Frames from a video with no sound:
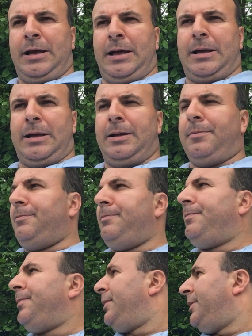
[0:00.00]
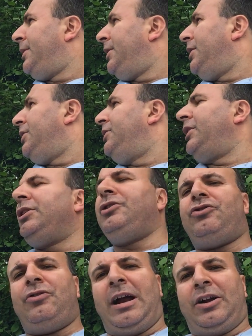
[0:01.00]
Um,
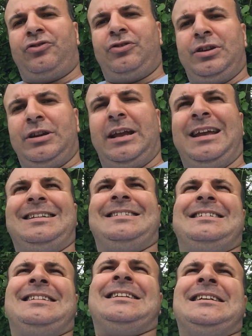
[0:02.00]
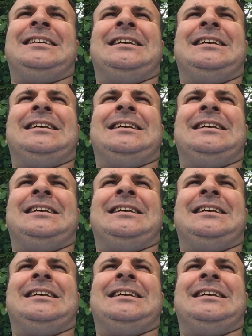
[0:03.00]
Deconstruction is